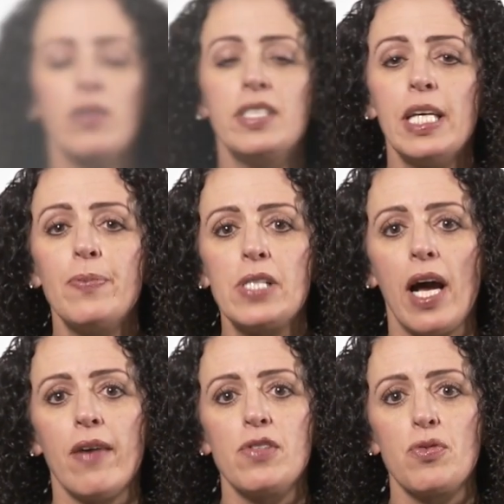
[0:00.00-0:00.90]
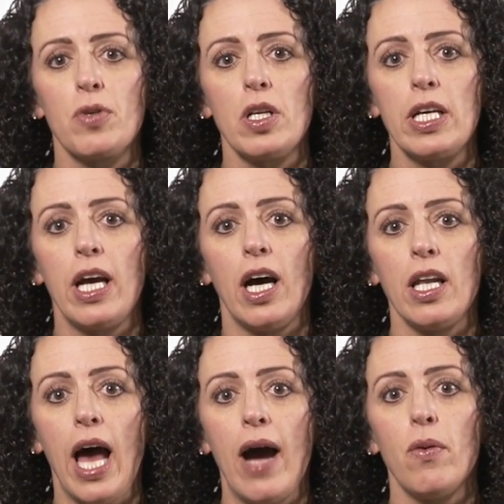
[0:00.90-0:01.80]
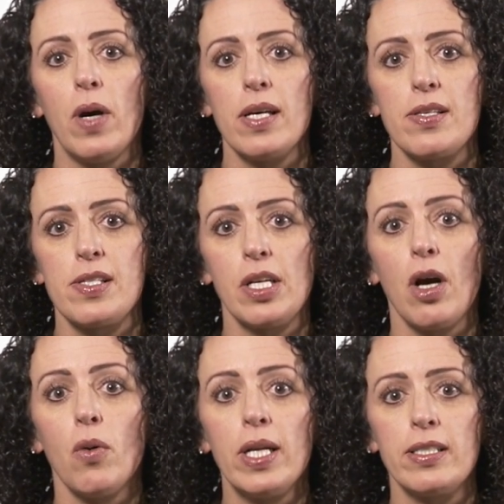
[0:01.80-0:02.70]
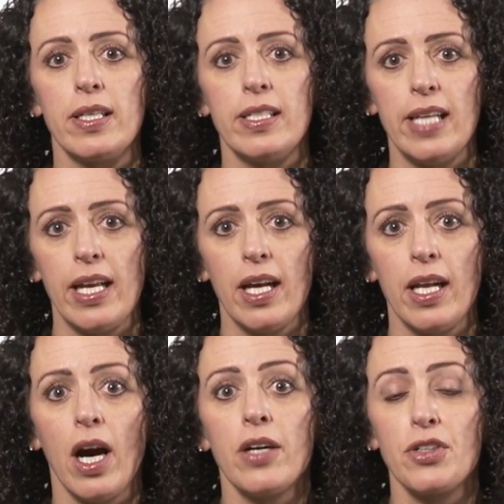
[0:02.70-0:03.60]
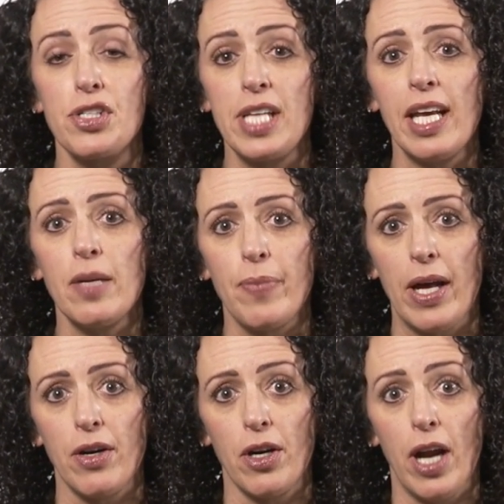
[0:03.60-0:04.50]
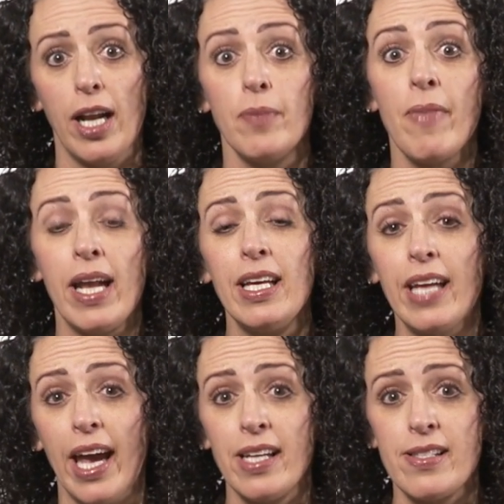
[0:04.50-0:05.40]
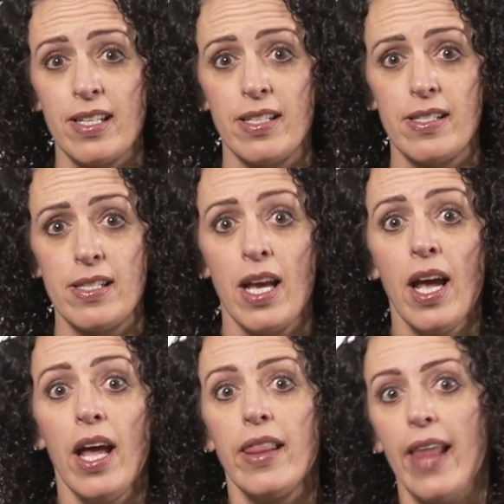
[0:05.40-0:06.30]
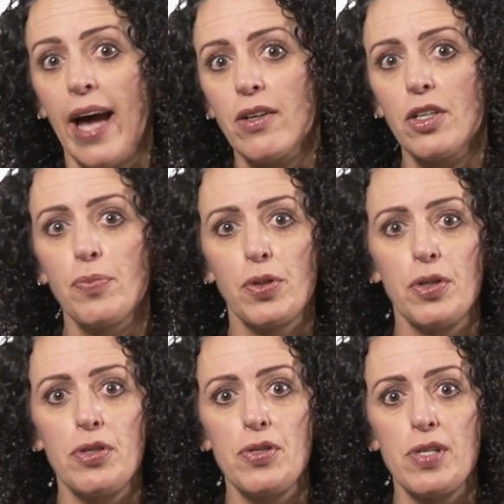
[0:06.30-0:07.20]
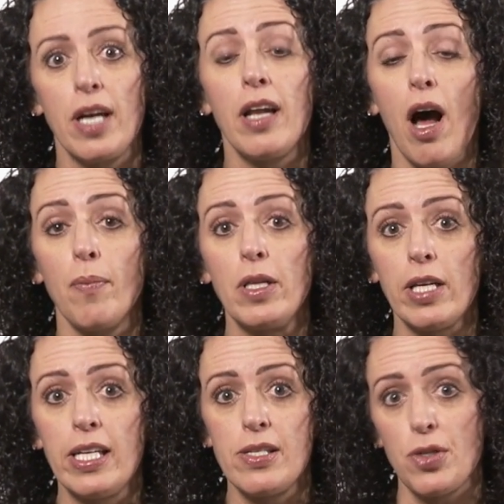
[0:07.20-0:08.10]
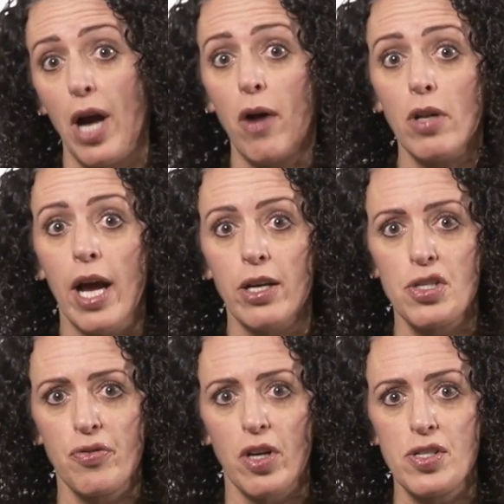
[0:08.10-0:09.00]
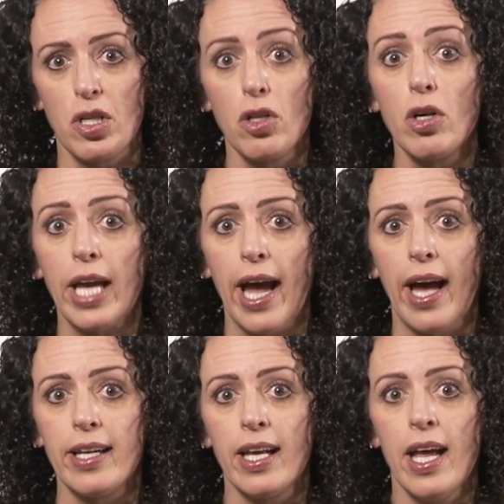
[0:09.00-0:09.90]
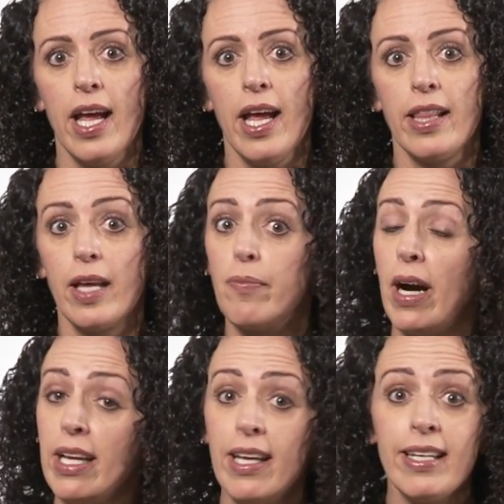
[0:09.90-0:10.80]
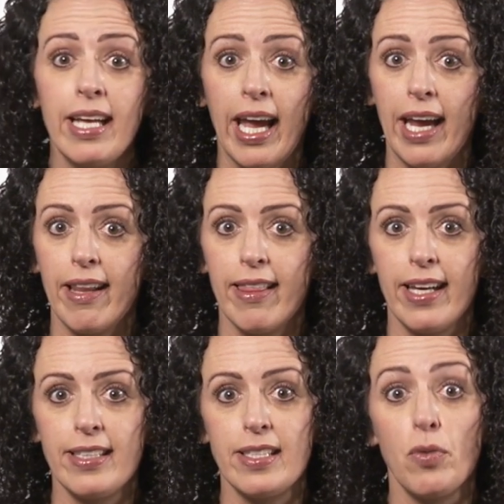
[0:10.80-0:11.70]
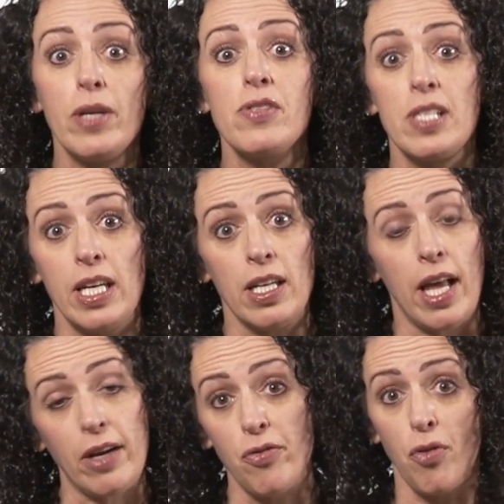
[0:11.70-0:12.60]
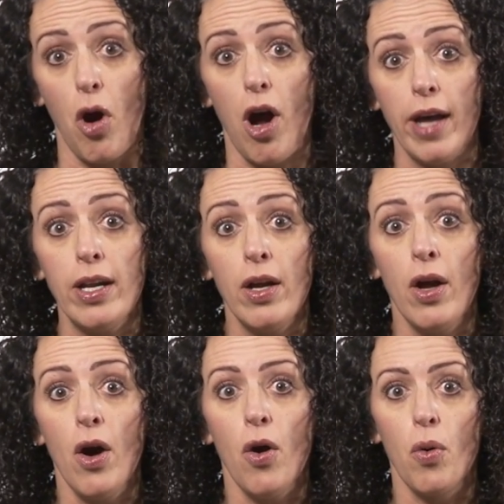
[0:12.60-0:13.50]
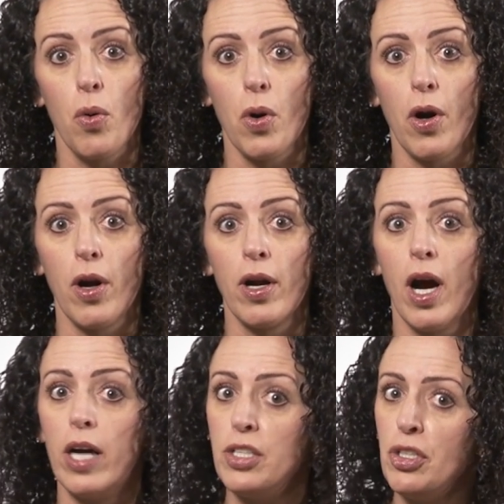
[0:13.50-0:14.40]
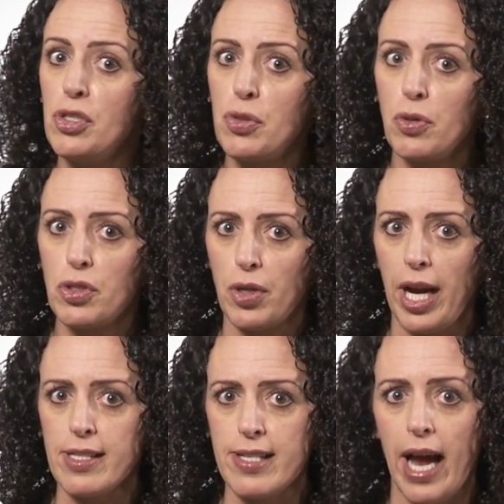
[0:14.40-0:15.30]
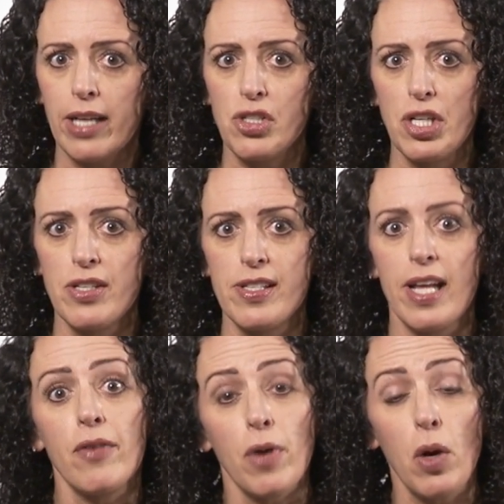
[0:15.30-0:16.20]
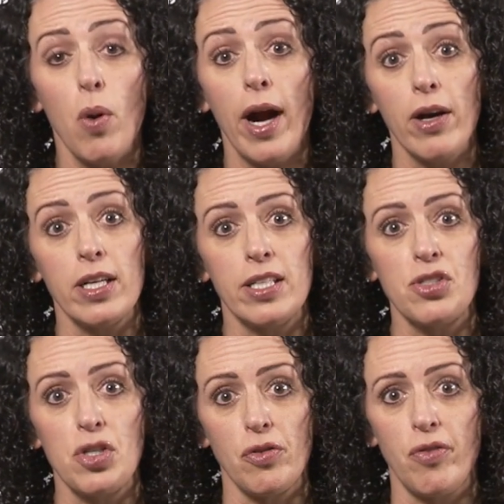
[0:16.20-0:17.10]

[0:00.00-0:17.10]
Deep dives really allow us to go into the data and understand it better, and in many cases, that could produce anomalies or outliers for us to look at that might indicate things that we've seen like fraud or unusual transactions that require additional